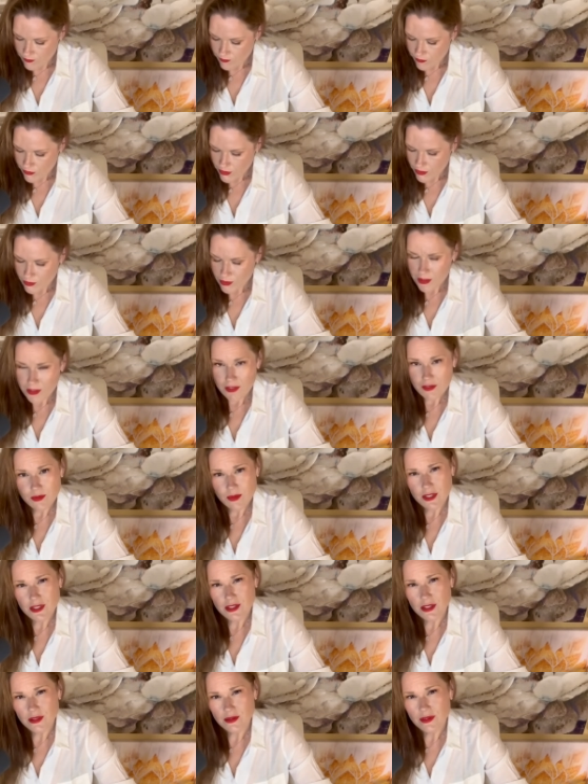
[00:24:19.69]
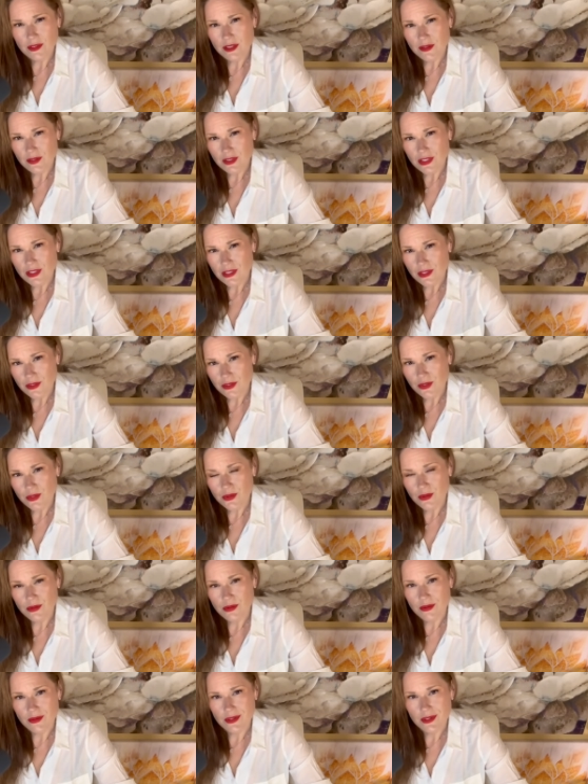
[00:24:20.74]
Do I love myself enough to see the
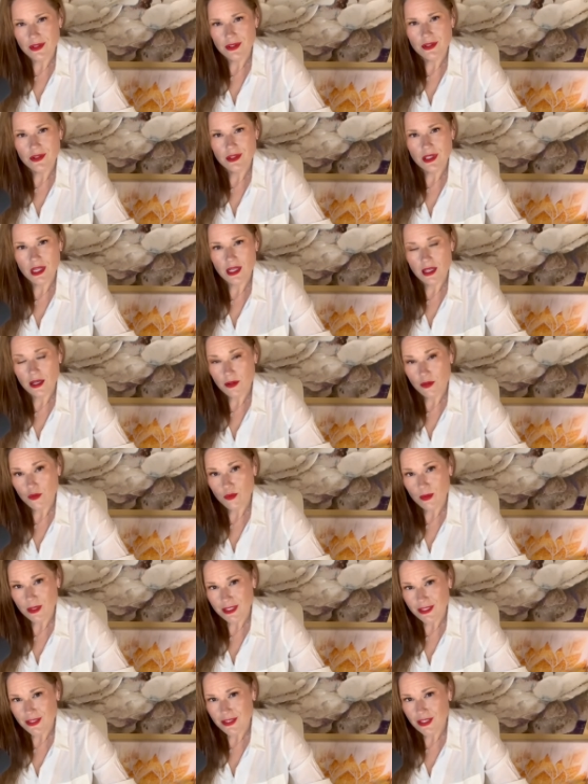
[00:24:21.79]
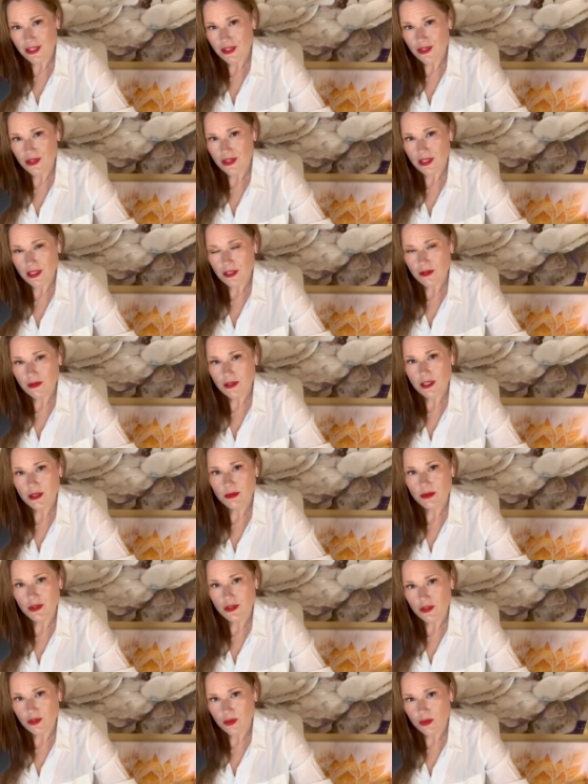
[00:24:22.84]
truth of this and how I've made decisions that have led up
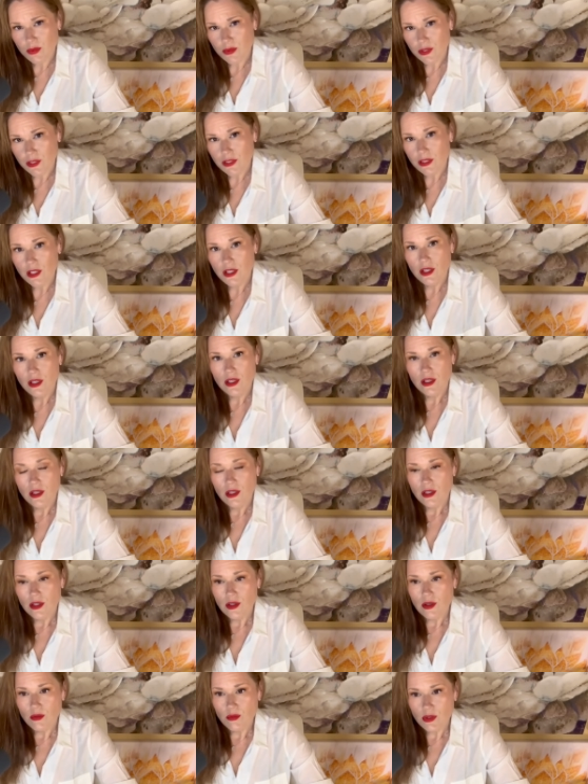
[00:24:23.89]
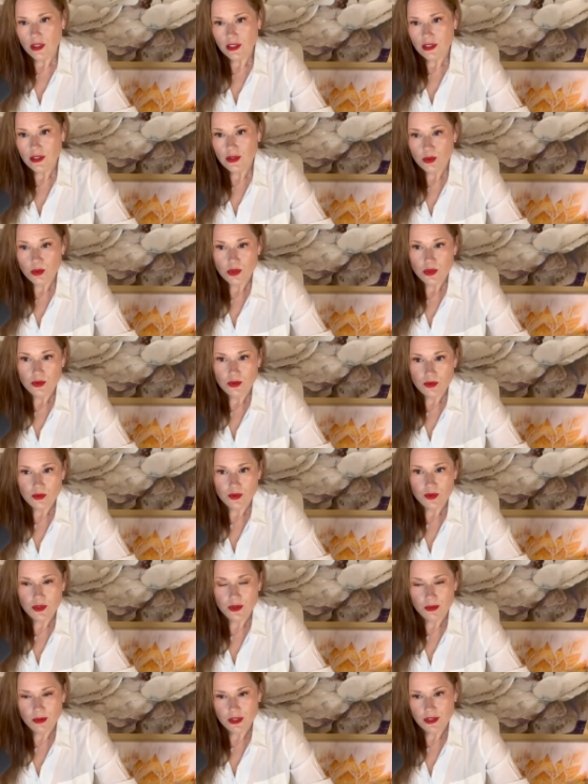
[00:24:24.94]
to this point? What is wish
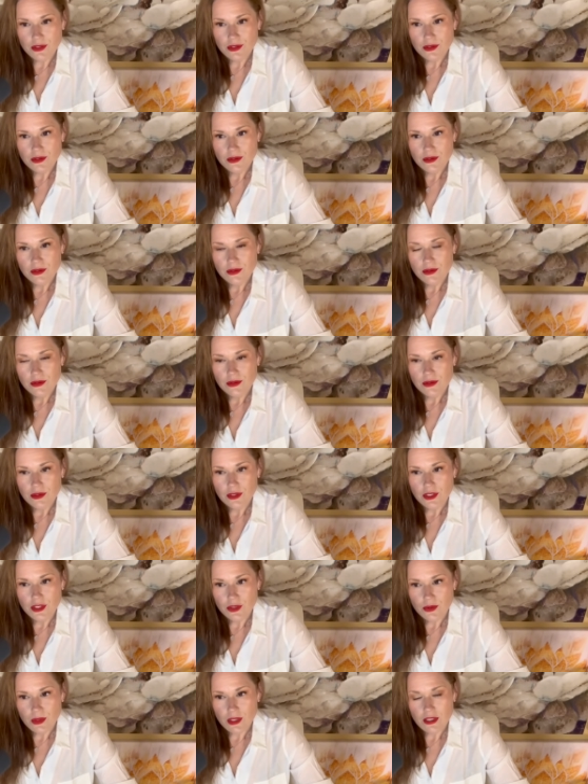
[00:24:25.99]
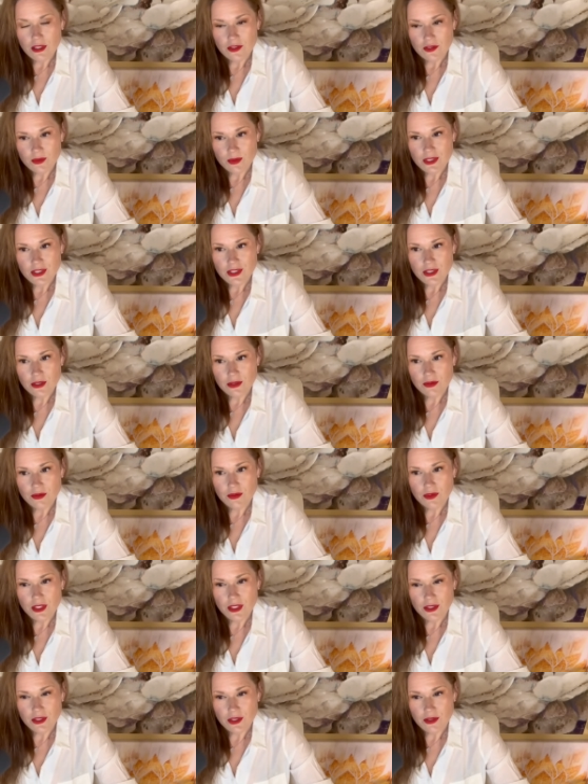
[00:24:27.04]
fulfillment? And do I love myself
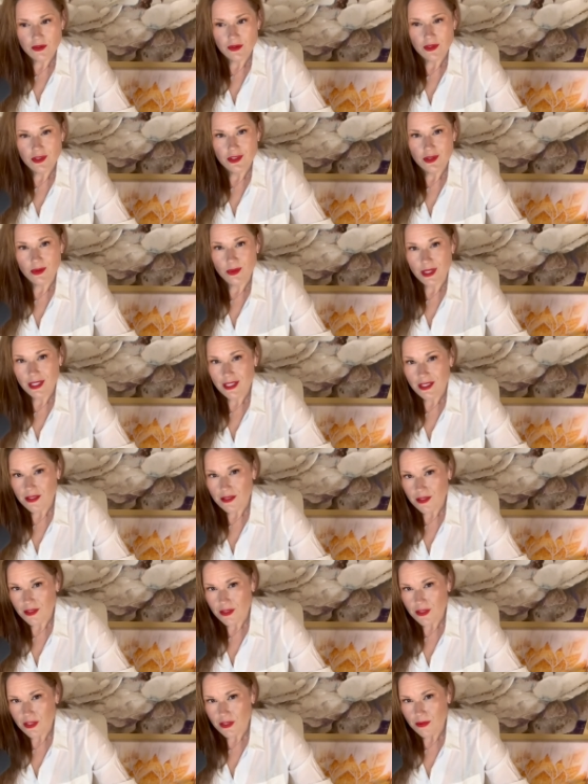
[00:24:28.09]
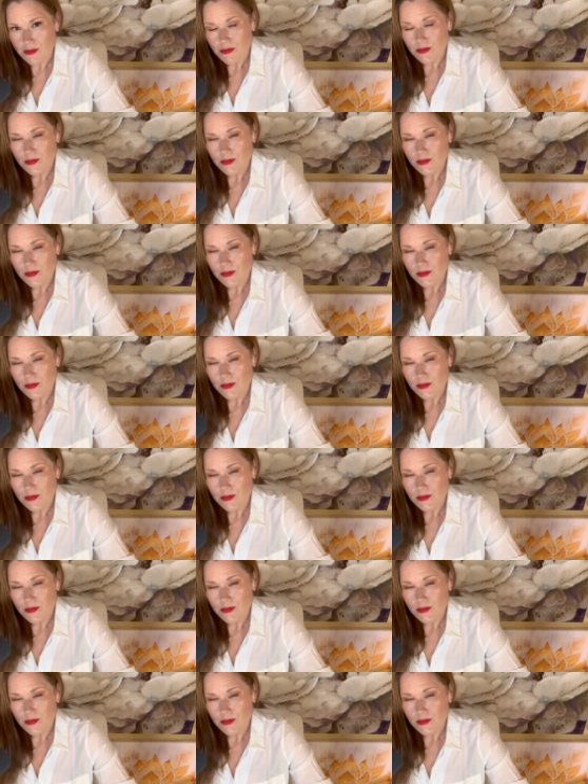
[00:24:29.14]
enough to recognize it?